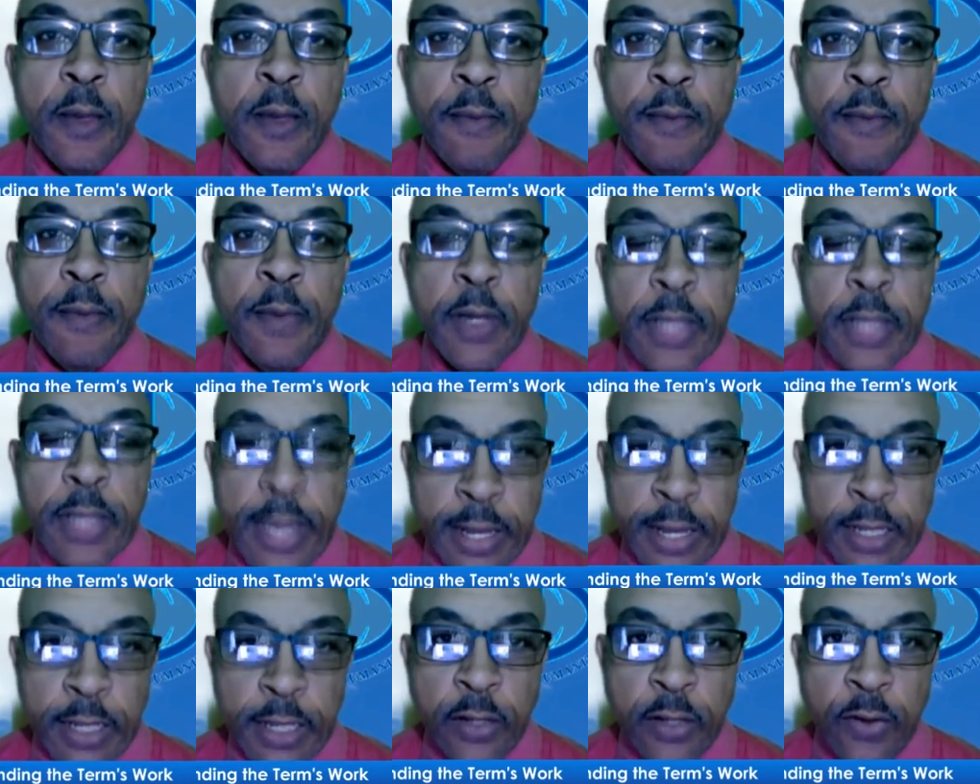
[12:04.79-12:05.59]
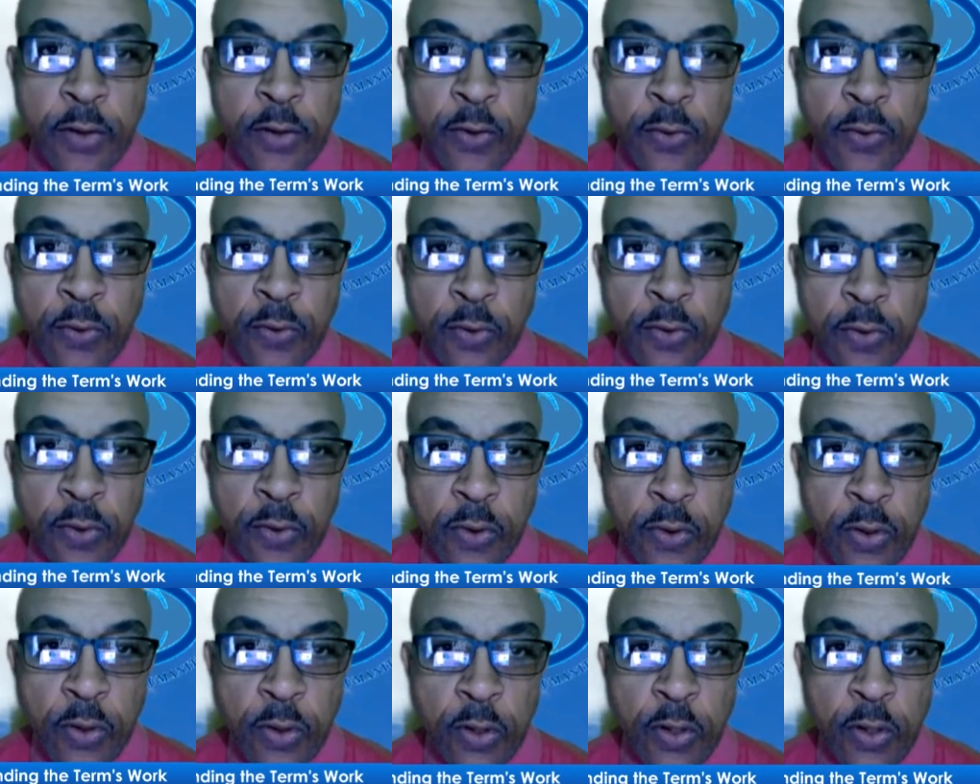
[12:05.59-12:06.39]
But I need to know.
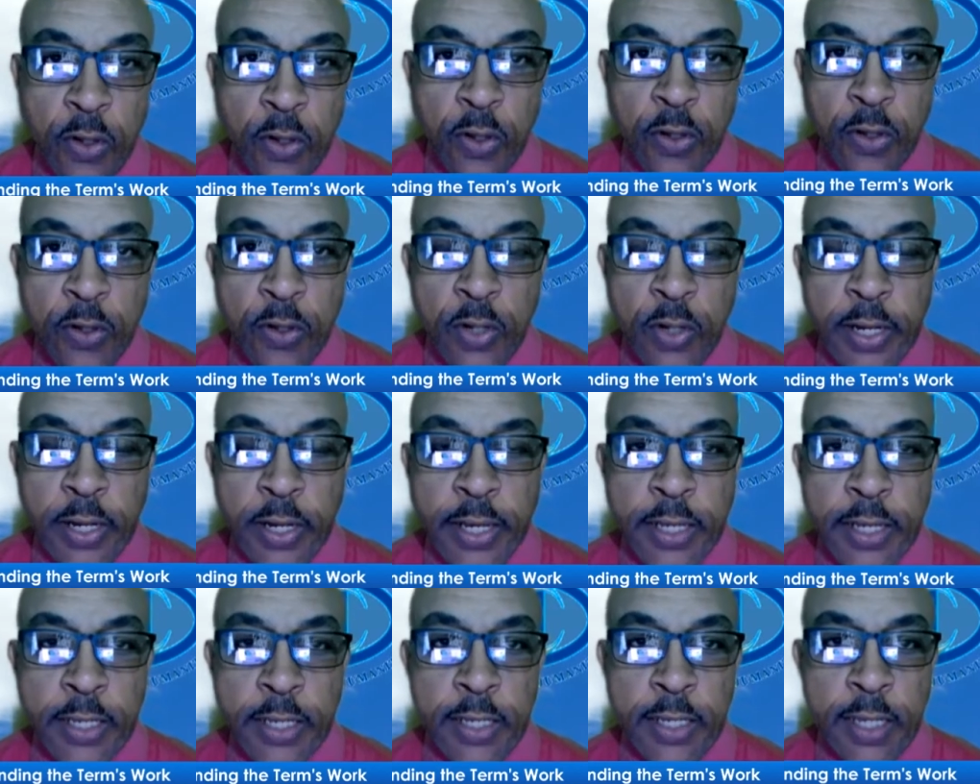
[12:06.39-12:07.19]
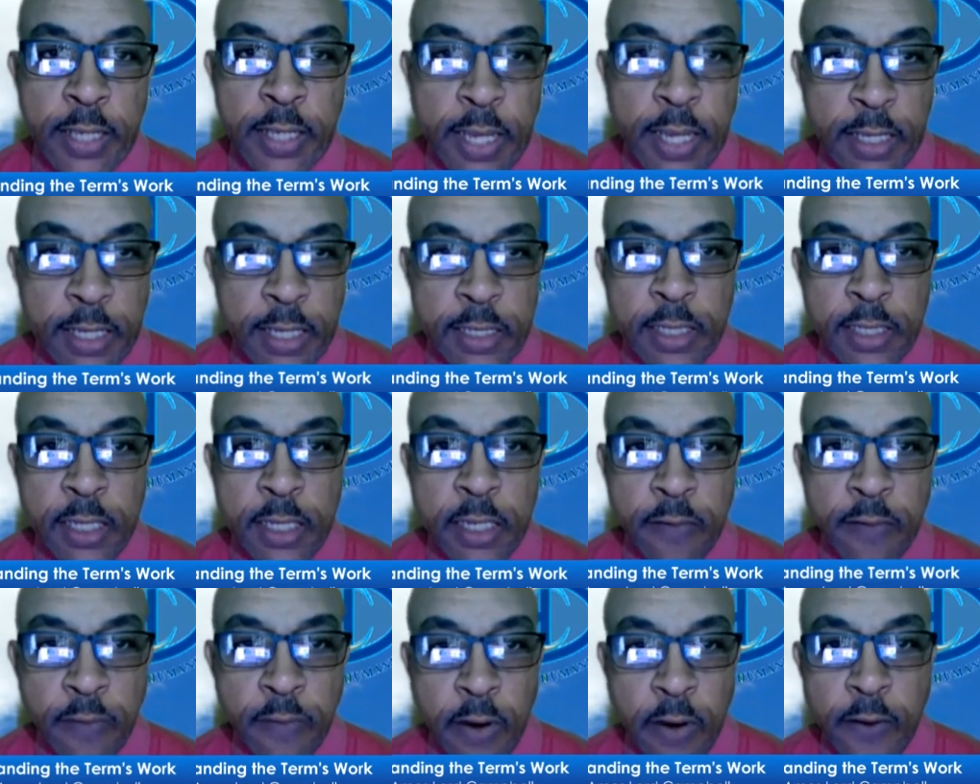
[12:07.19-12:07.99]
So, ladies, the test
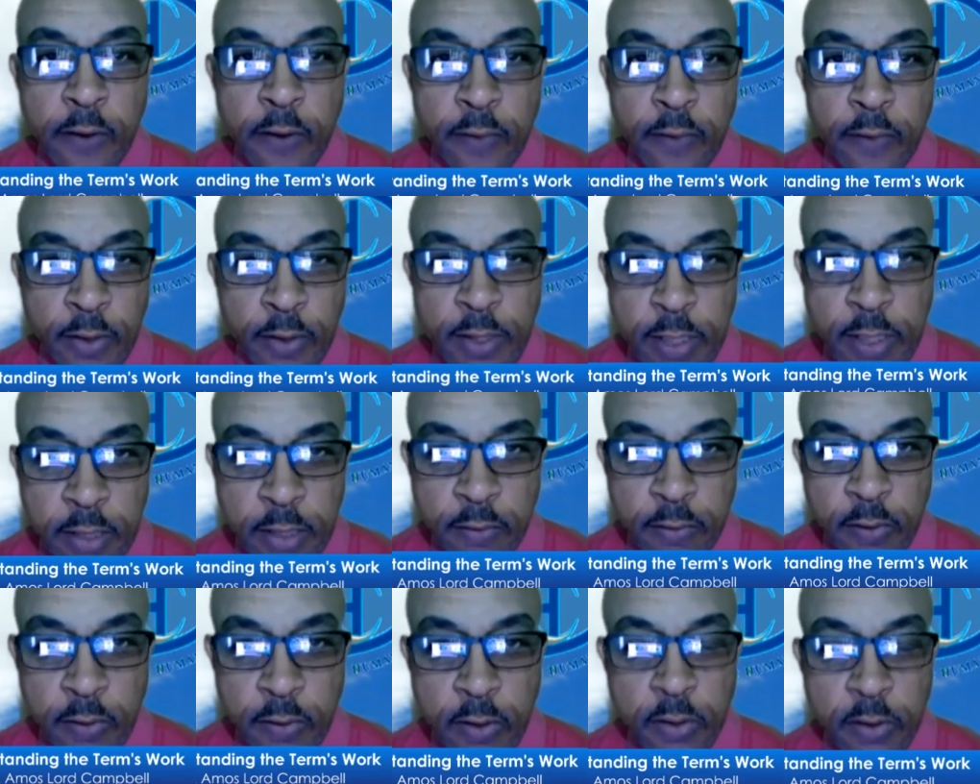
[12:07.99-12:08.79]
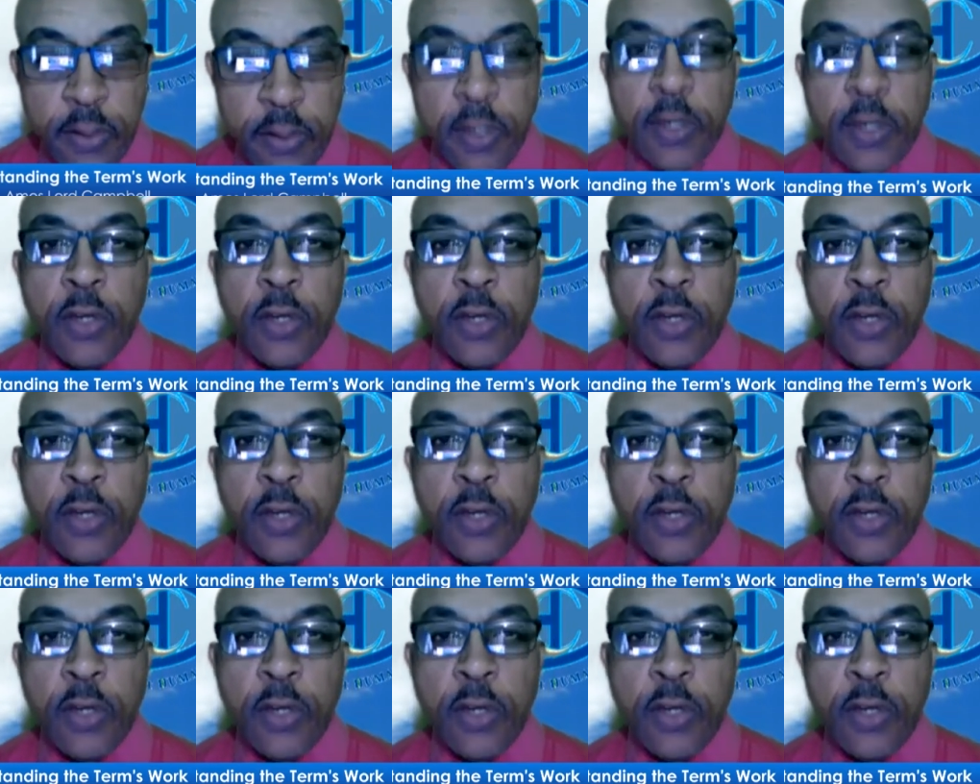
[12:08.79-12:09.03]
is very, very serious.